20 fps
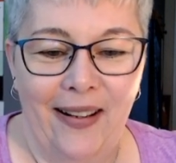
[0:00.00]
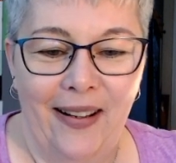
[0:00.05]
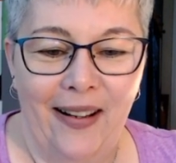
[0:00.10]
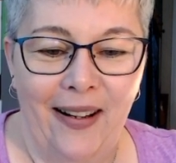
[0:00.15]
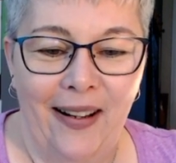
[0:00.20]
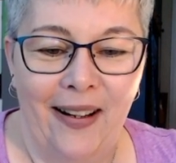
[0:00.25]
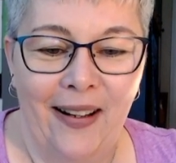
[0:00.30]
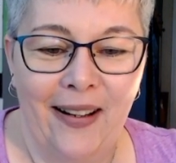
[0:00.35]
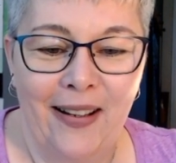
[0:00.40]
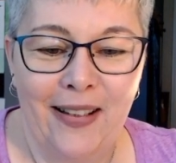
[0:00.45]

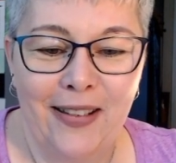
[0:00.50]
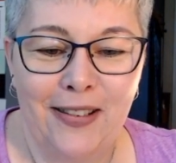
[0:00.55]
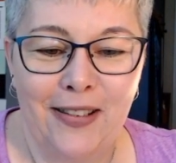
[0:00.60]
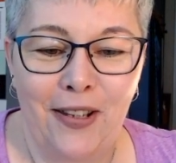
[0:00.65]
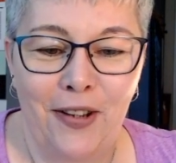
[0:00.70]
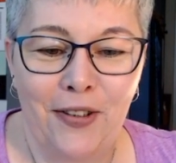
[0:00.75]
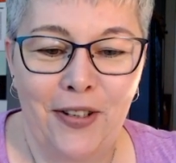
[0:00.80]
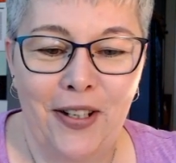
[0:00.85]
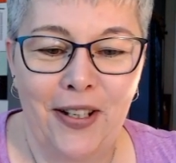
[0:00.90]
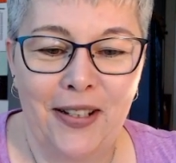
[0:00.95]
Oh, it's
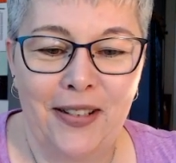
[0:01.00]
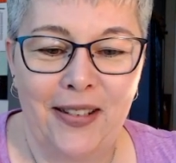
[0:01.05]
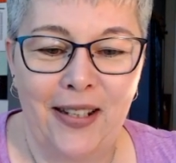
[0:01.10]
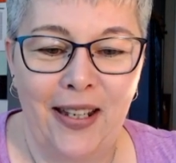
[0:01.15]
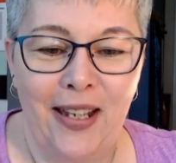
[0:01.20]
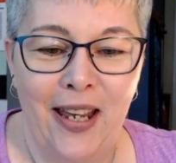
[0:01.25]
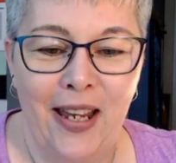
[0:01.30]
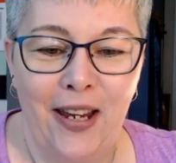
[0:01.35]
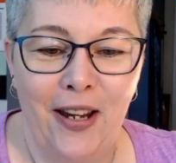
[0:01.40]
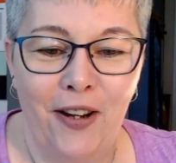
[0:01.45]
so good to
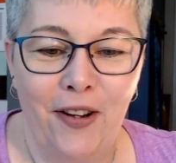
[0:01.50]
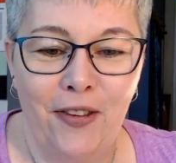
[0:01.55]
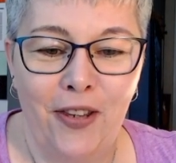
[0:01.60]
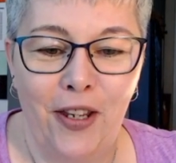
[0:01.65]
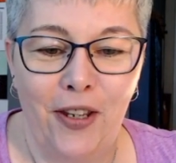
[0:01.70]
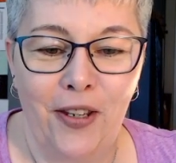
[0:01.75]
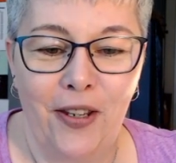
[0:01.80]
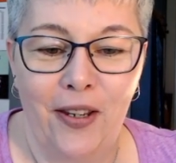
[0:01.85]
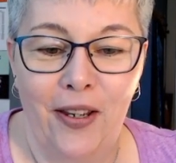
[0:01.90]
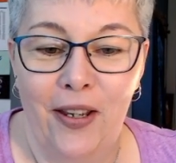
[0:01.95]
hear that